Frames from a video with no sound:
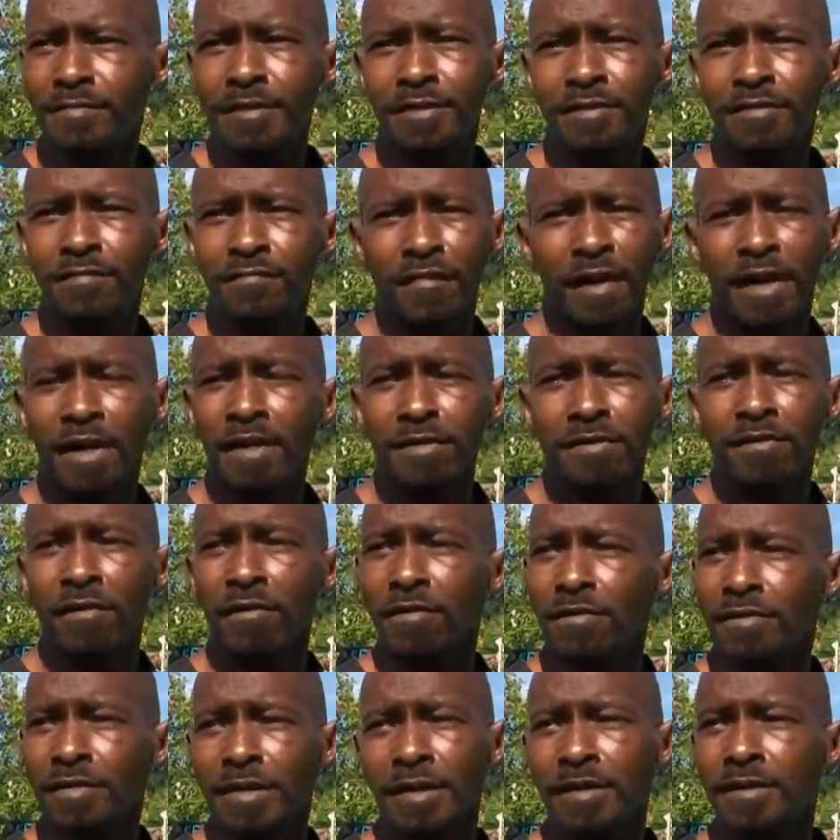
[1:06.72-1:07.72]
just ran as
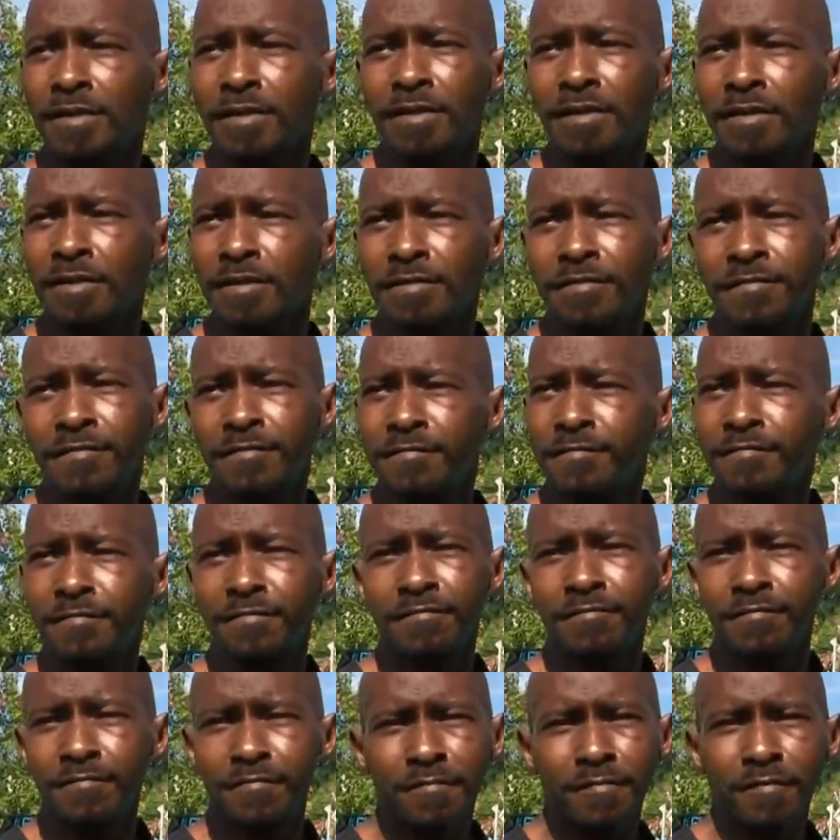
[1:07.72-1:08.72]
hard as I could and
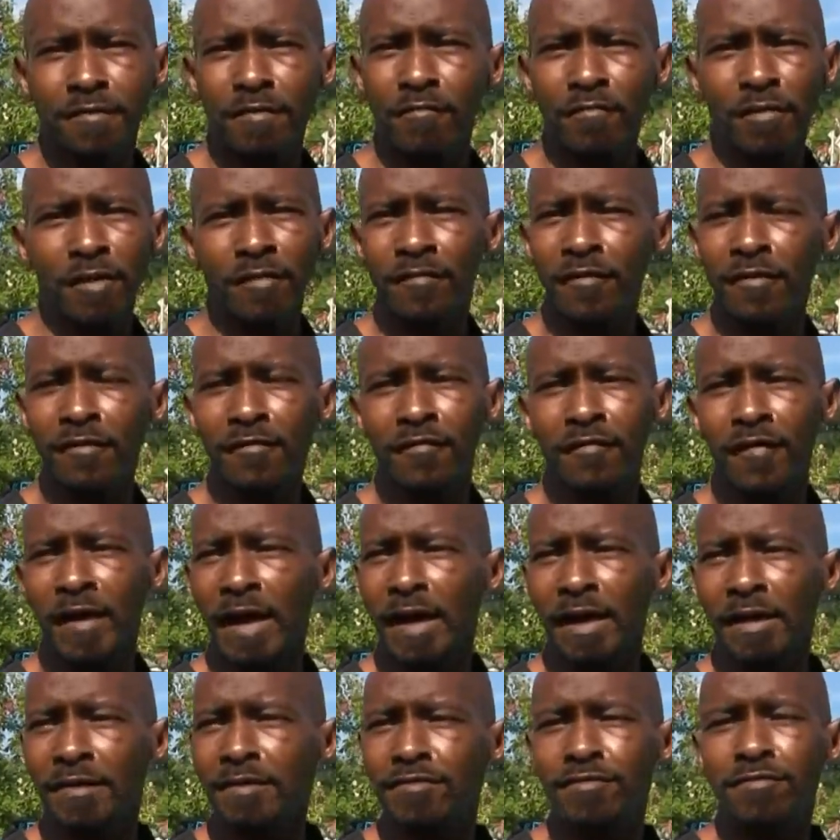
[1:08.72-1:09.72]
went for a
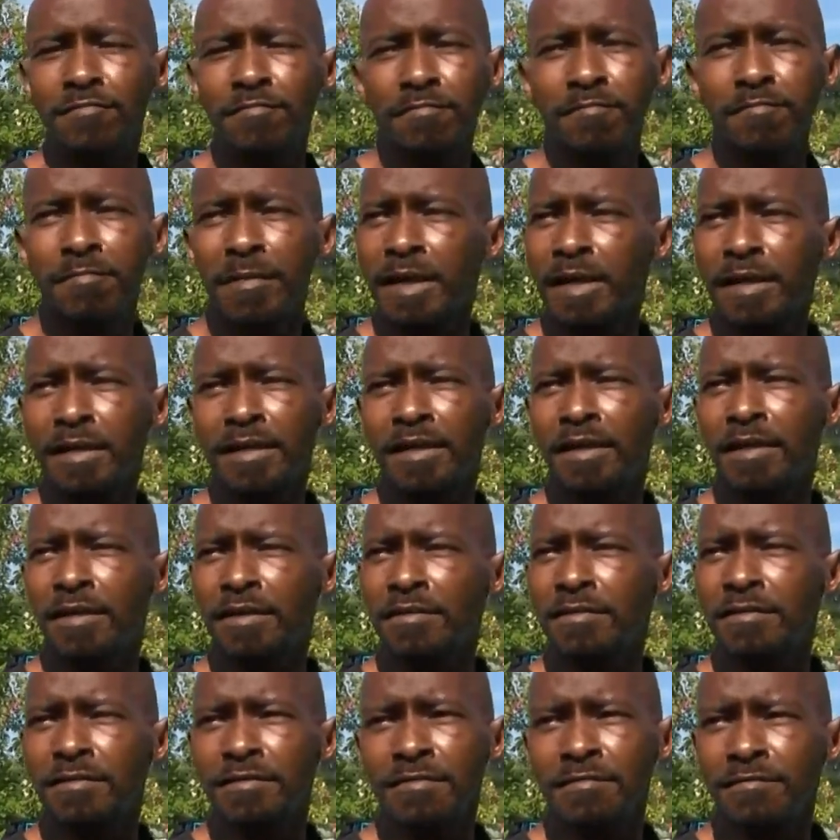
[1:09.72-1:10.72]
flying Superman kick
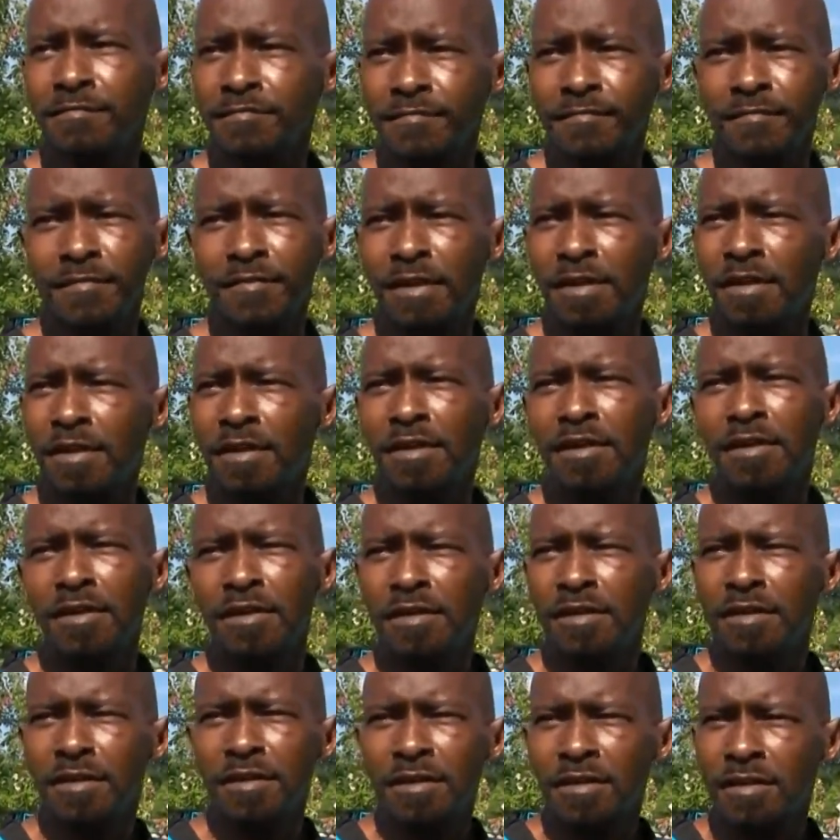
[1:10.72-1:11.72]
and,
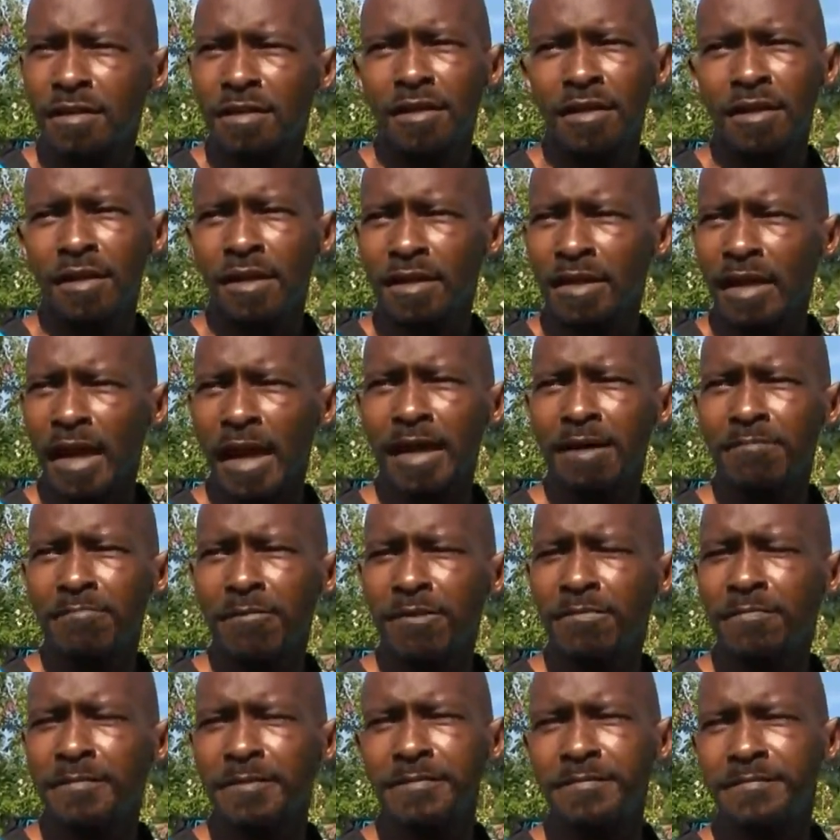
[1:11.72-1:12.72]
and it came
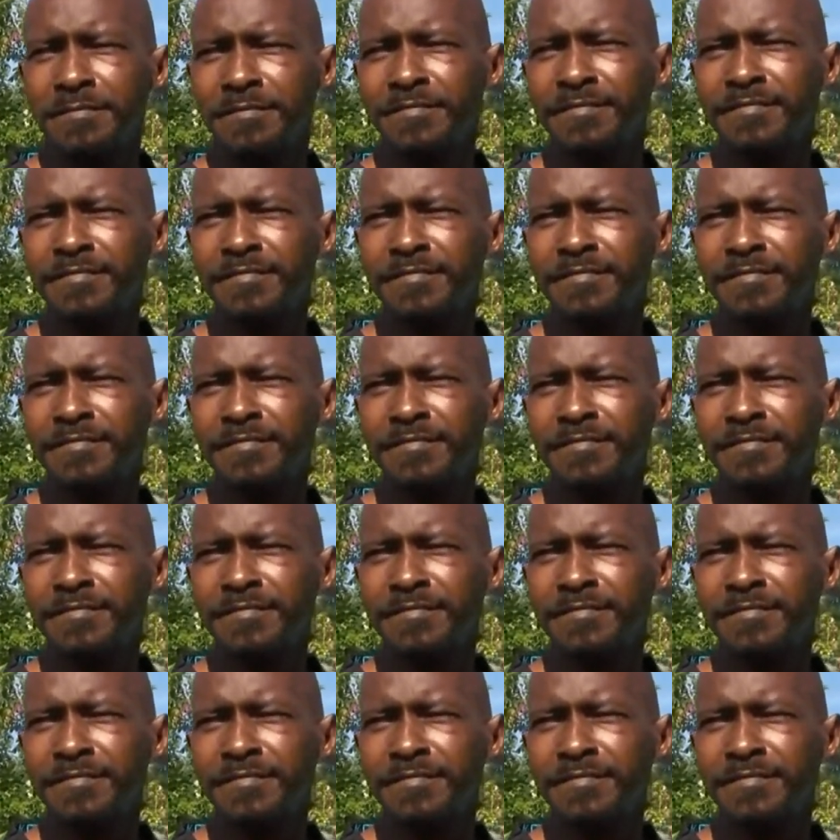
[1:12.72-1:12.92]
open.